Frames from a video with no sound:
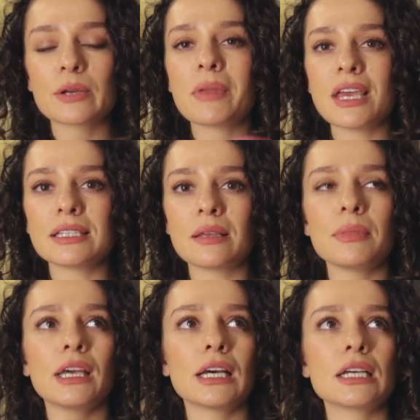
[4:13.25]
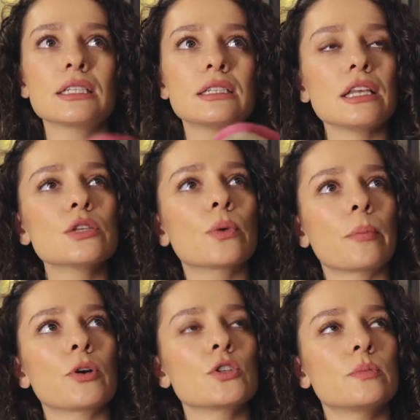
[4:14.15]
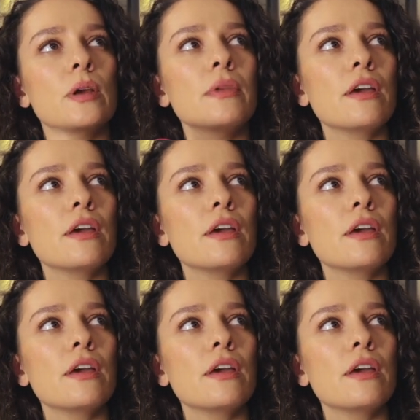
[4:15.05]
amazing because these were purchased by me,